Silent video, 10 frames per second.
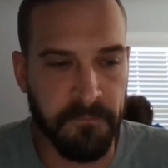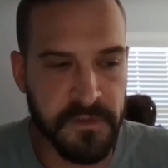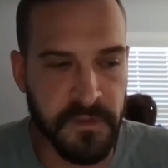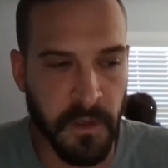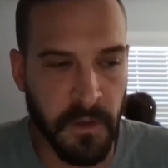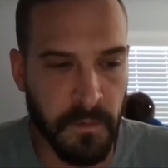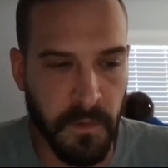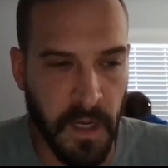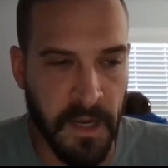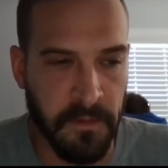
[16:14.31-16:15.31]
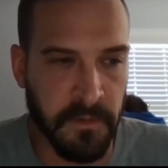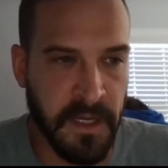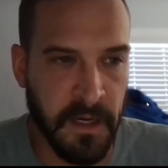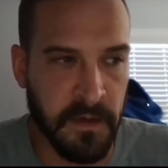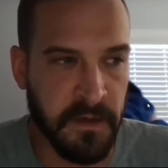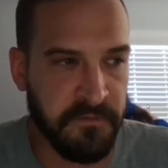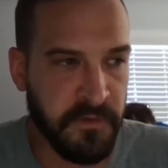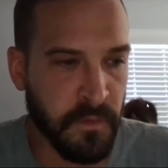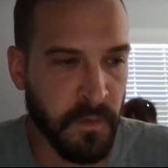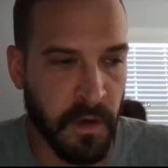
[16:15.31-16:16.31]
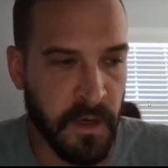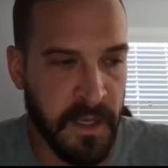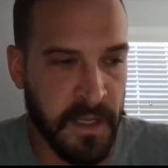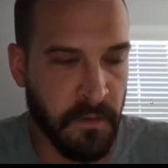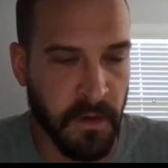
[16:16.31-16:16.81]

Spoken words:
So I don't care if you are an